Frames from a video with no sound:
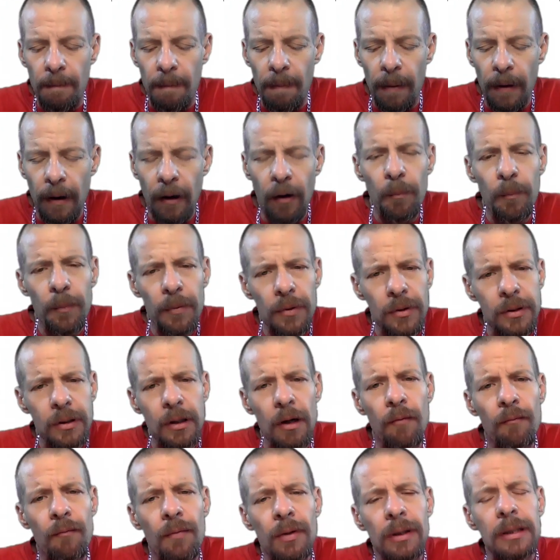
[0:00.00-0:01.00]
Help
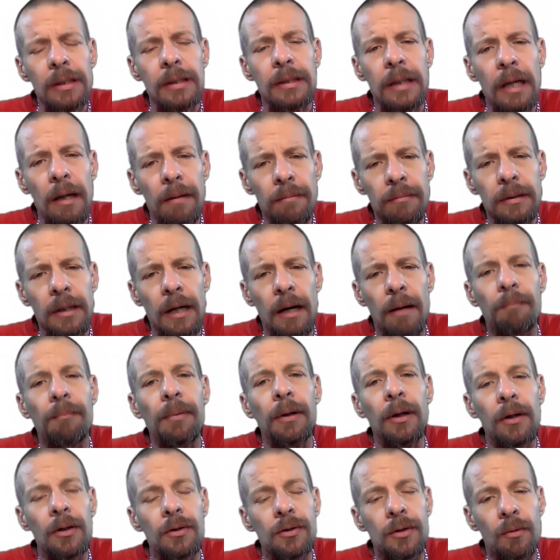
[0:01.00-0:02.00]
yourself at the same time
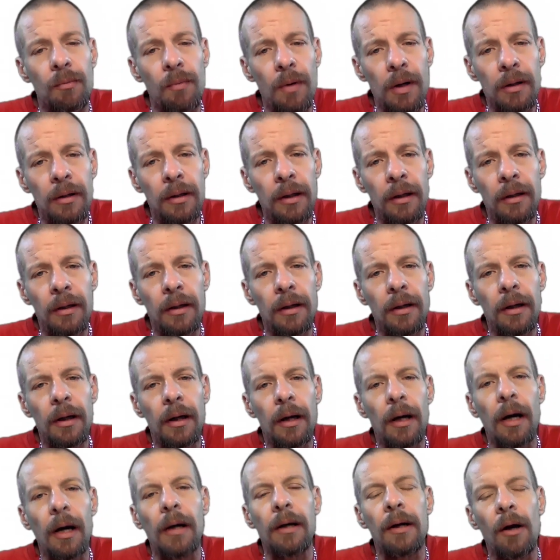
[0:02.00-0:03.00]
because you're worth it,
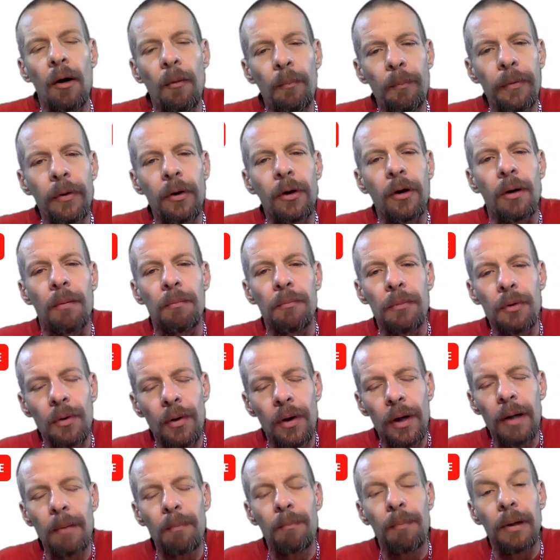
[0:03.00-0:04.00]
and help your
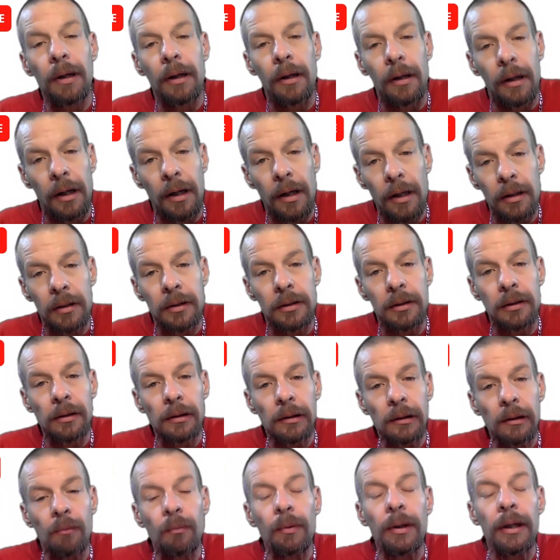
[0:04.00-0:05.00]
community because
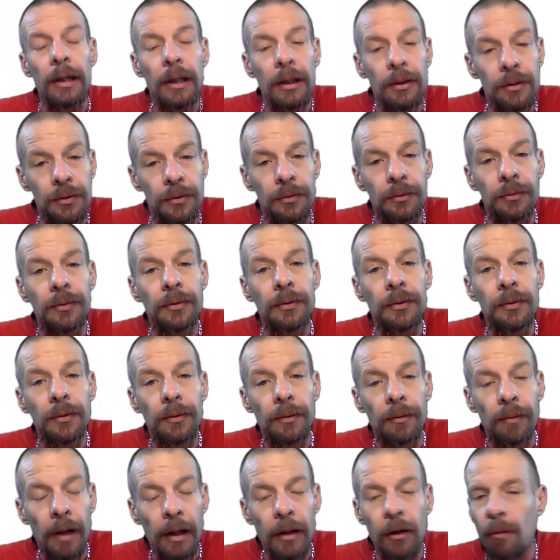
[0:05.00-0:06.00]
we need you,
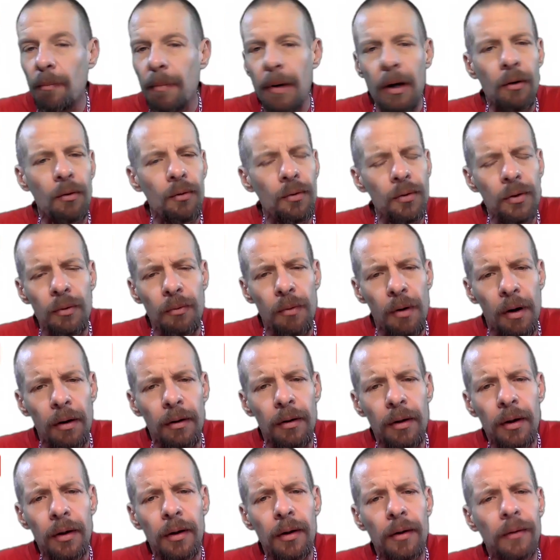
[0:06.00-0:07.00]
right? No matter who you are,
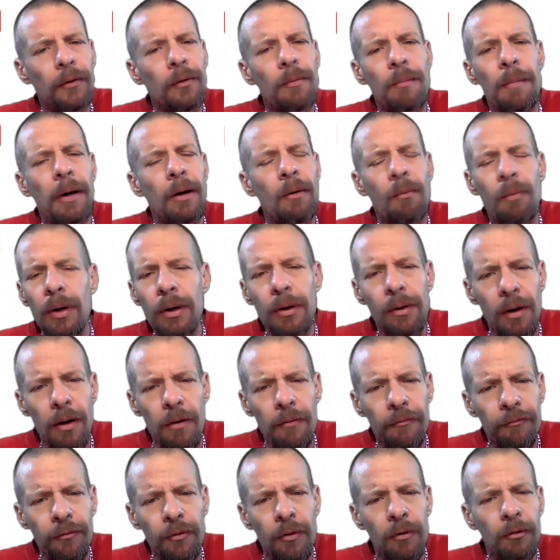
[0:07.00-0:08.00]
no matter where you
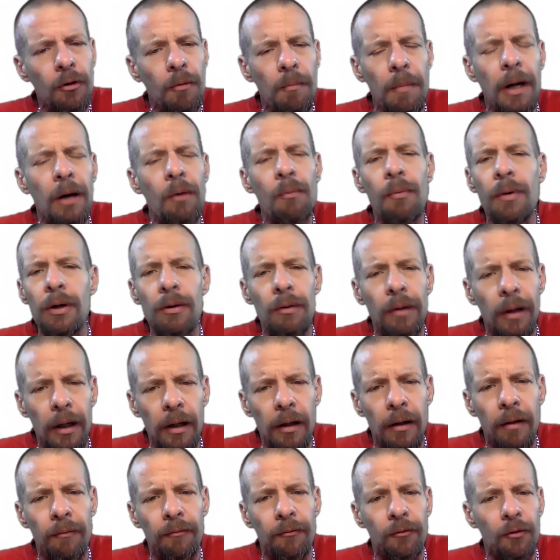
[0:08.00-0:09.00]
come from, no matter where you
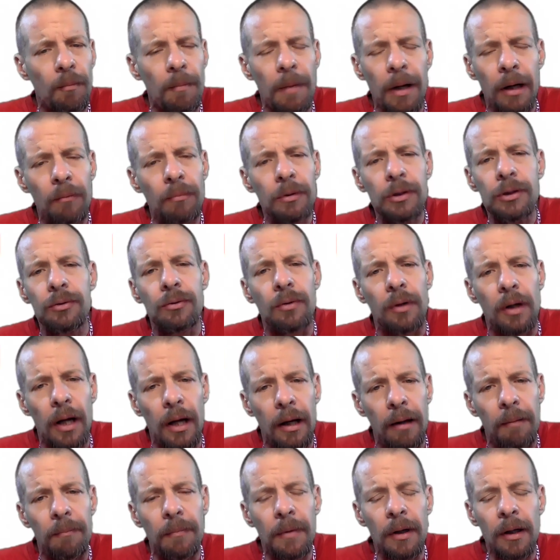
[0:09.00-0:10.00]
live, no matter what you
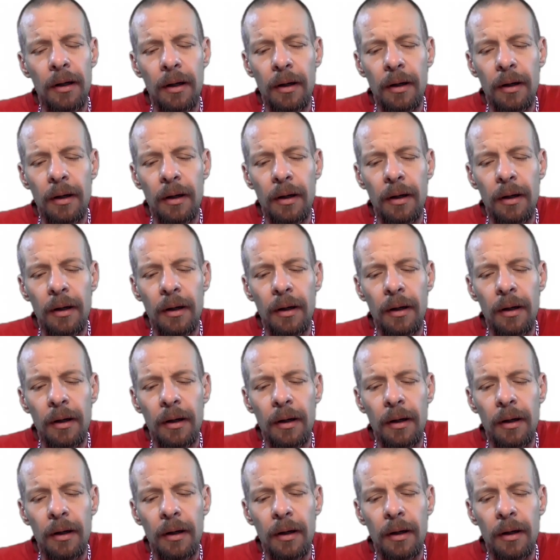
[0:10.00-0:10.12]
claim,